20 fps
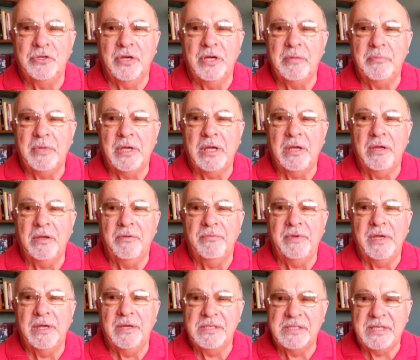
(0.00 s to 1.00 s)
join me
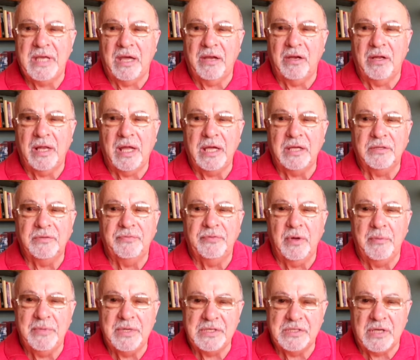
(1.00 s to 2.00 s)
via satellite
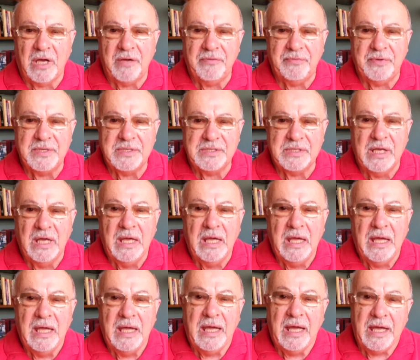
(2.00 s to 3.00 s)
from his office
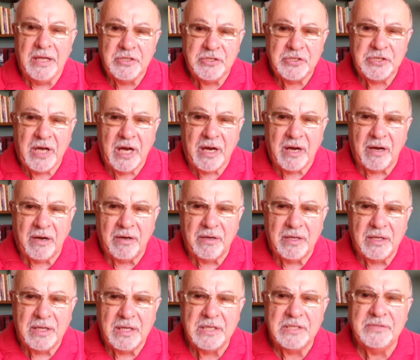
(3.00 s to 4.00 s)
and share
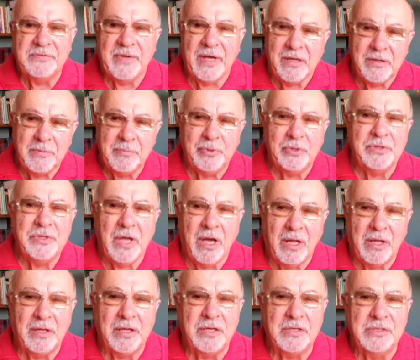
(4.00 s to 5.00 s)
his valuable
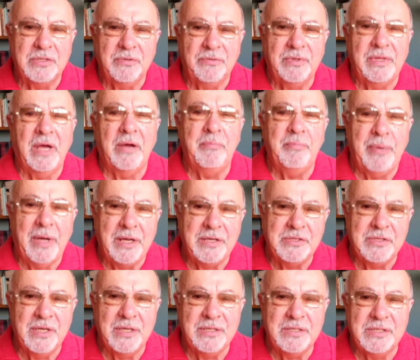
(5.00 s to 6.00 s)
knowledge with our
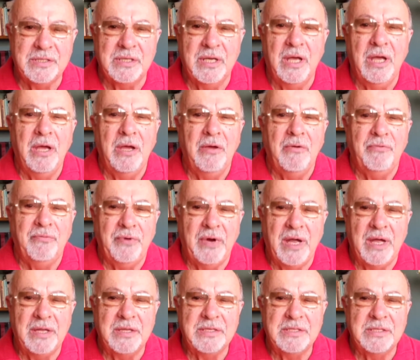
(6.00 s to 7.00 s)
patients,
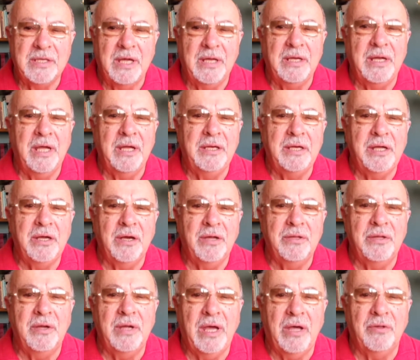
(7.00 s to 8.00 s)
friends, and any
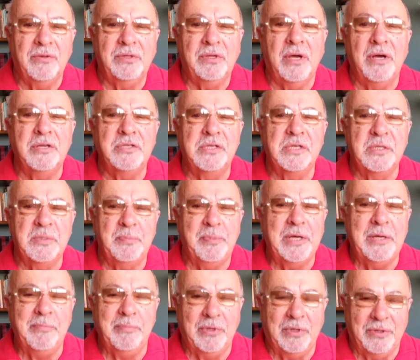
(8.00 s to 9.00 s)
other health-conscious
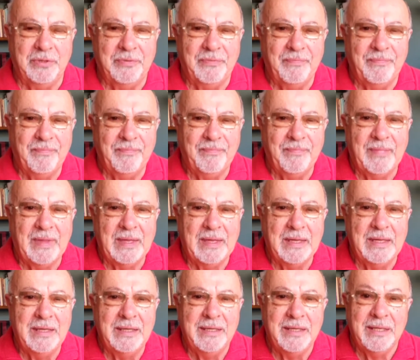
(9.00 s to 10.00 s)
people.
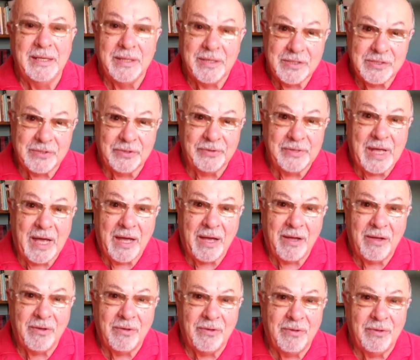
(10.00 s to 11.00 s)
So
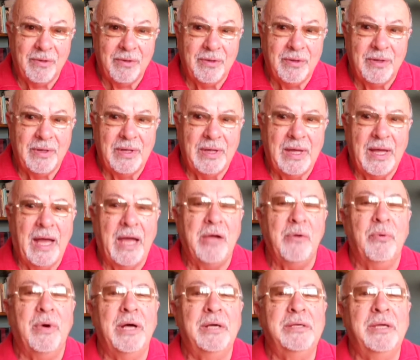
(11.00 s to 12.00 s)
now, I
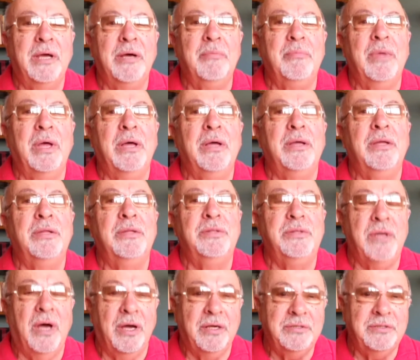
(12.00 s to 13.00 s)
welcome
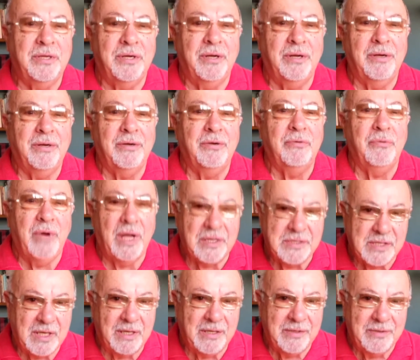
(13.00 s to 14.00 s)
Dr.
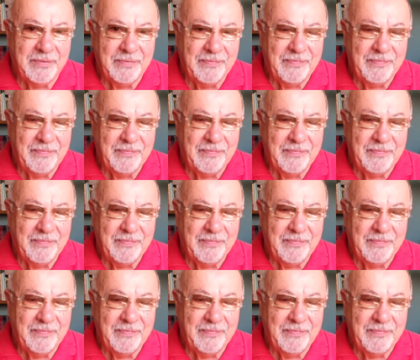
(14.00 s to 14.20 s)
Reza.